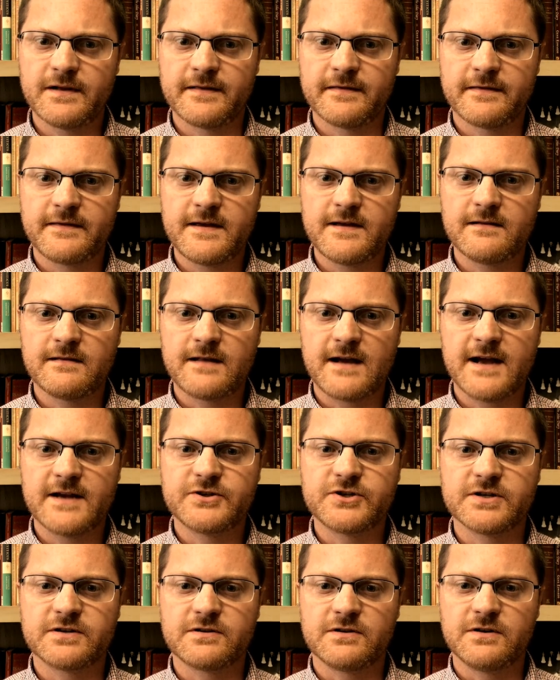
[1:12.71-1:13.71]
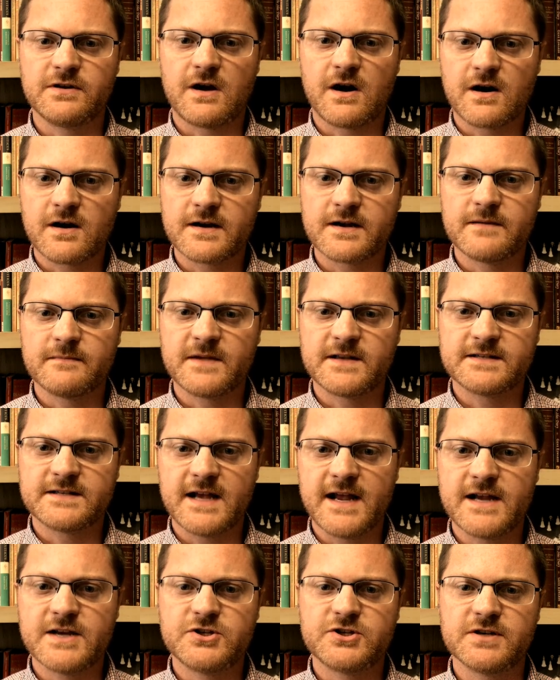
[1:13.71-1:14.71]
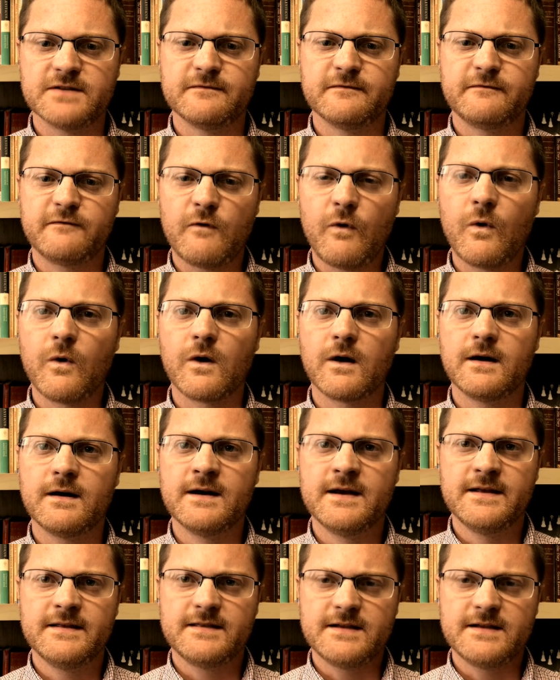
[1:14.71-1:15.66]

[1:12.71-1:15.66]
and theological argumentation for